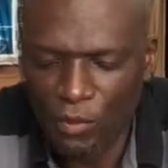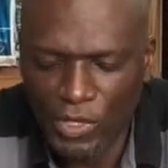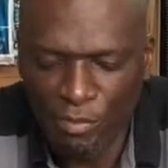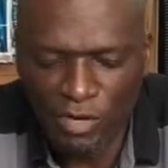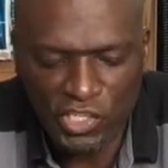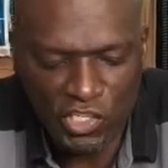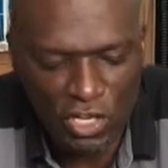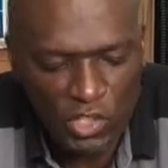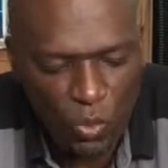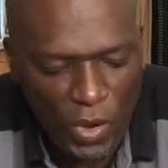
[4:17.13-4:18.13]
When your brush
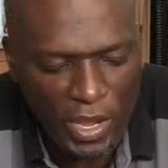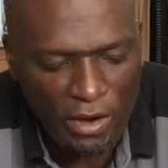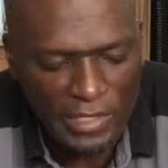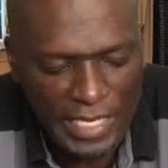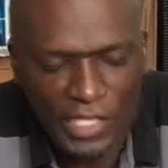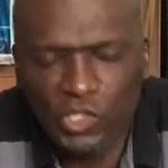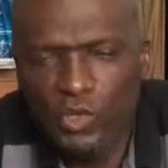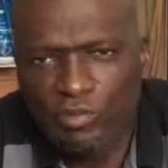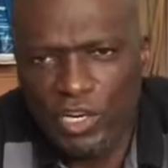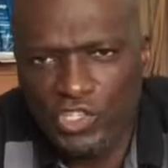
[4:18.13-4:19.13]
starts to wear, it's like a
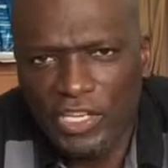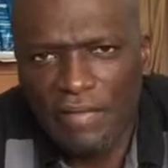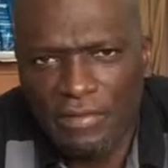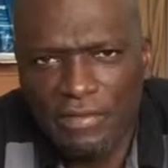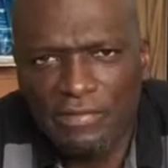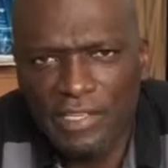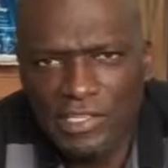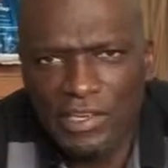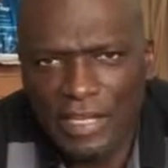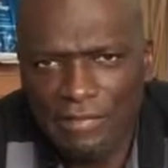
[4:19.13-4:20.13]
toothbrush. You have to
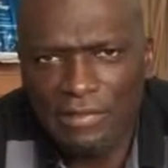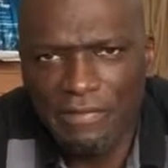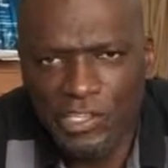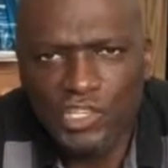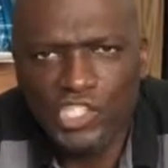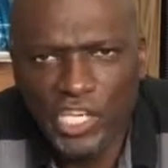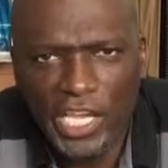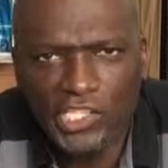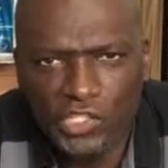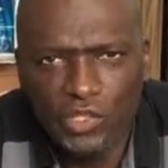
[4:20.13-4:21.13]
eventually
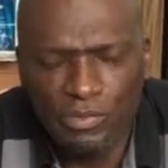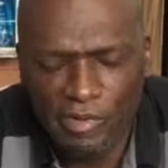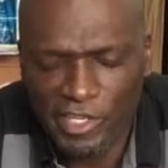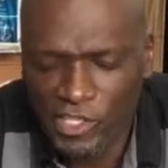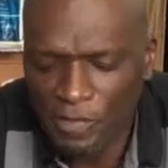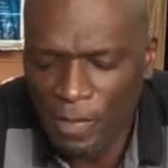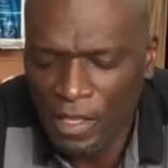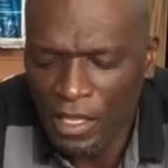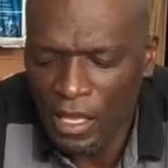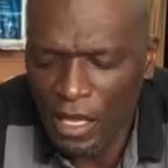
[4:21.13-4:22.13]
change the toothbrush.
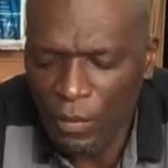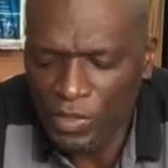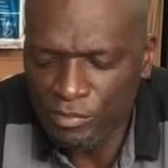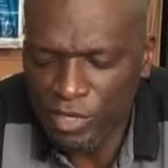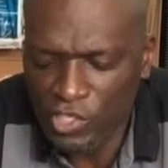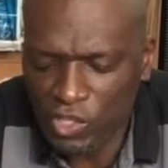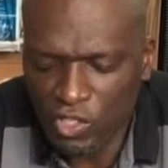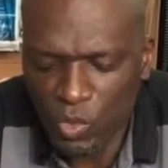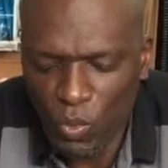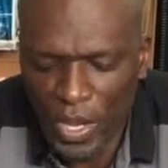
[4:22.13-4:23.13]
When your brush
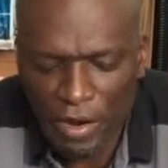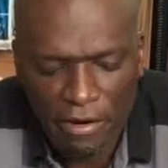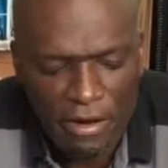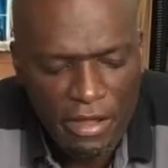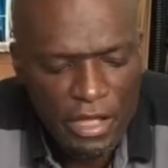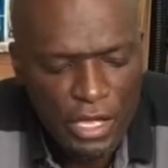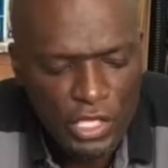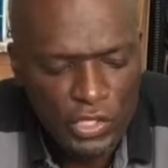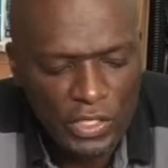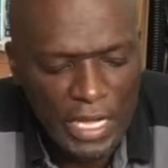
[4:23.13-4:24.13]
starts to wear,
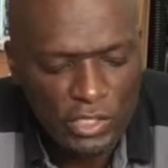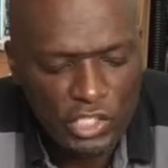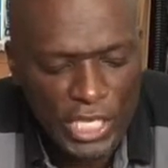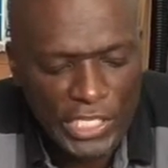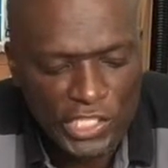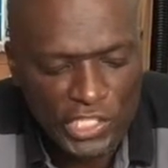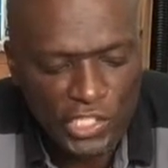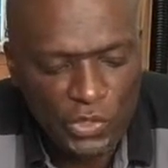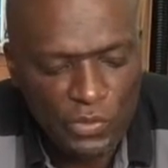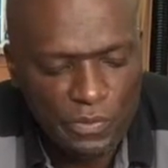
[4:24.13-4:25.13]
you now change it to
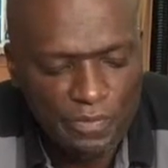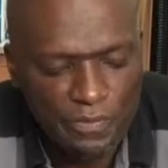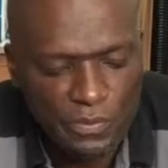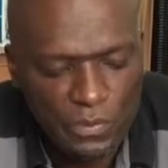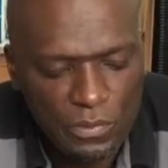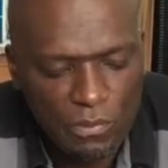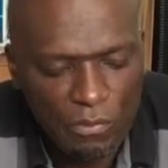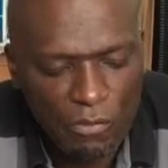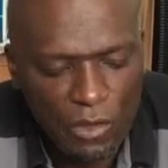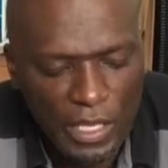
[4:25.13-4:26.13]
2.
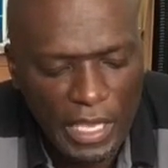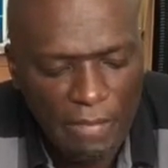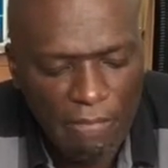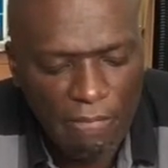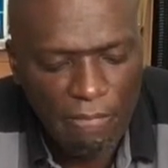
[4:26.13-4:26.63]
Okay?